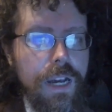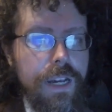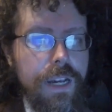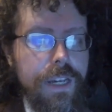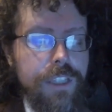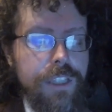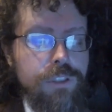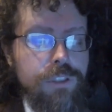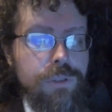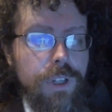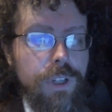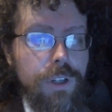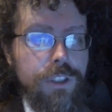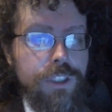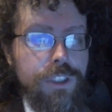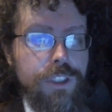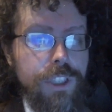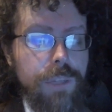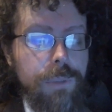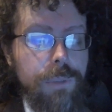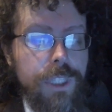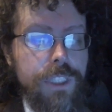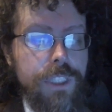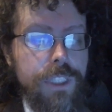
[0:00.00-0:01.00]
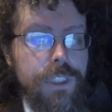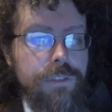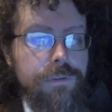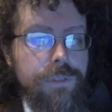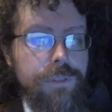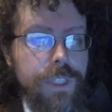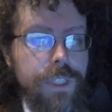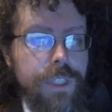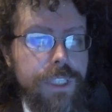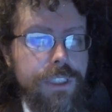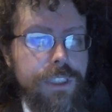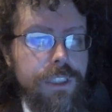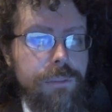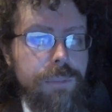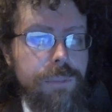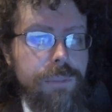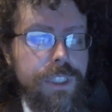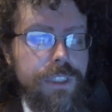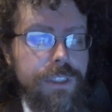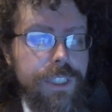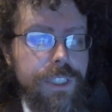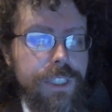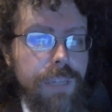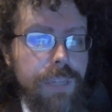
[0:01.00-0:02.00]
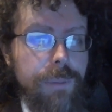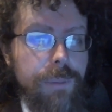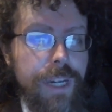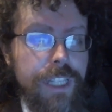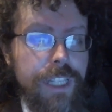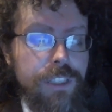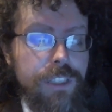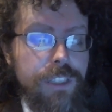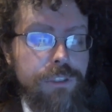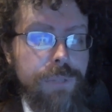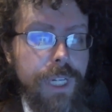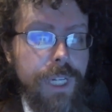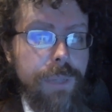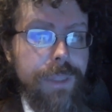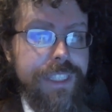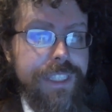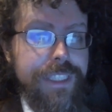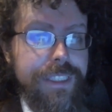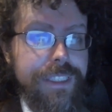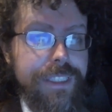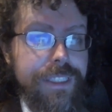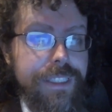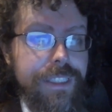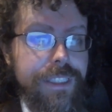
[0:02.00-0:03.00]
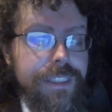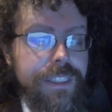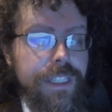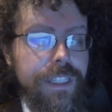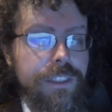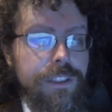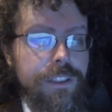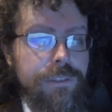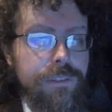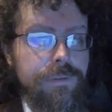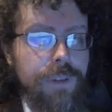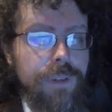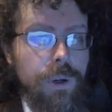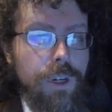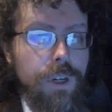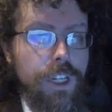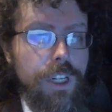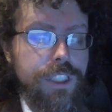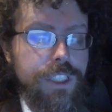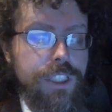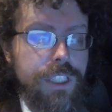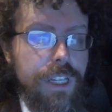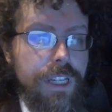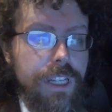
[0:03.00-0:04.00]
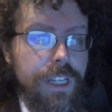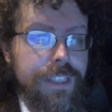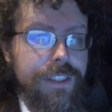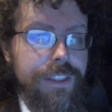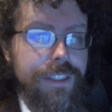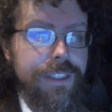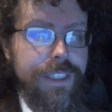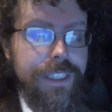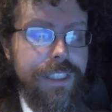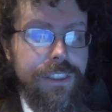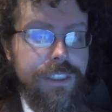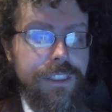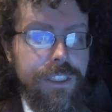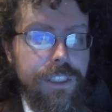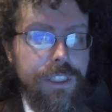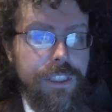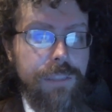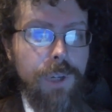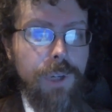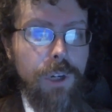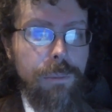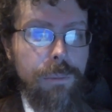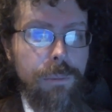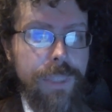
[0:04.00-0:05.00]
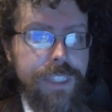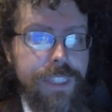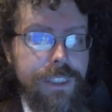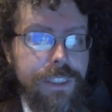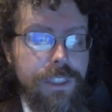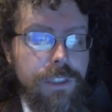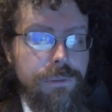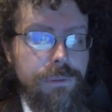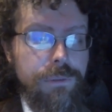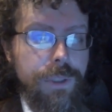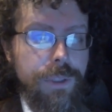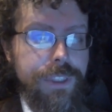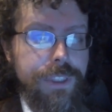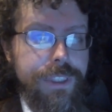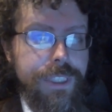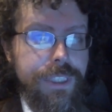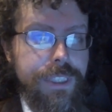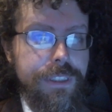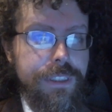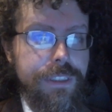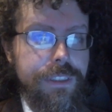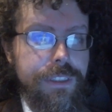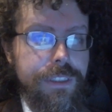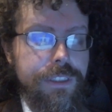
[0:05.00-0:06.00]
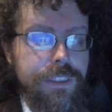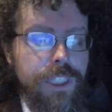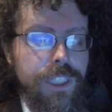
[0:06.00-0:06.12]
Israel is somewhat conflicted, but the thing about Israelis is that they tend to focus on things at the moment. They don't really tend